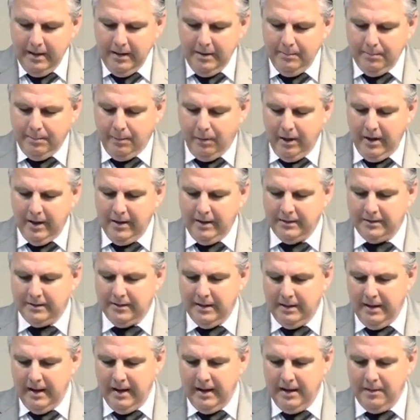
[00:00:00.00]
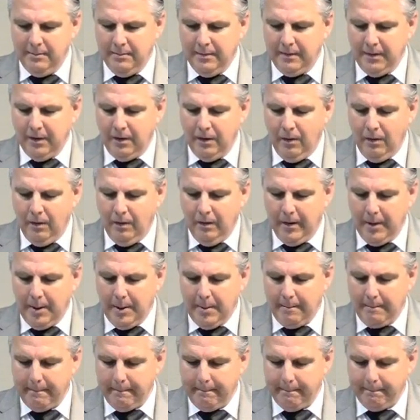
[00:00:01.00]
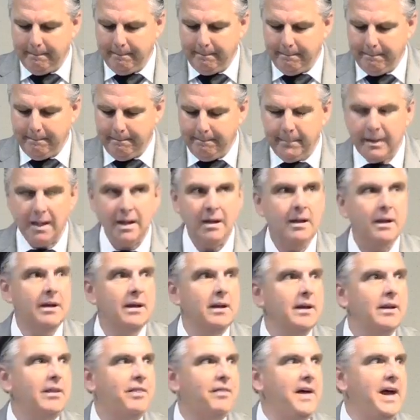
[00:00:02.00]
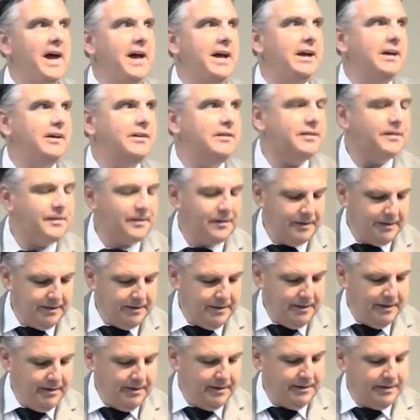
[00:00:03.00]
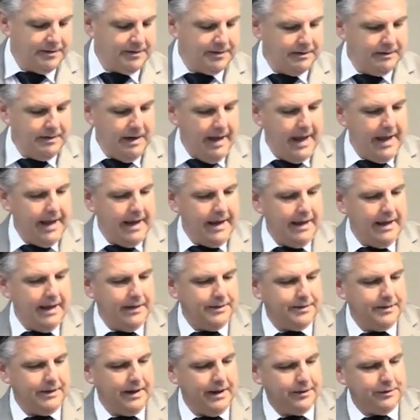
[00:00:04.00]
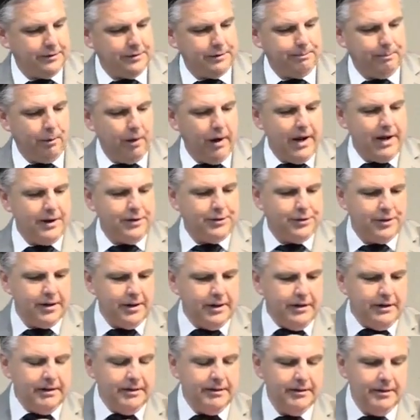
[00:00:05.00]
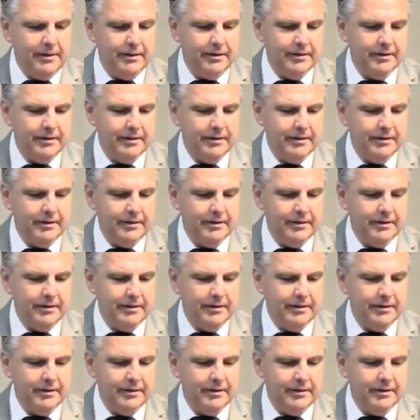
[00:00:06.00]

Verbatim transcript: Praise the name of the Lord. Thanks today is an expression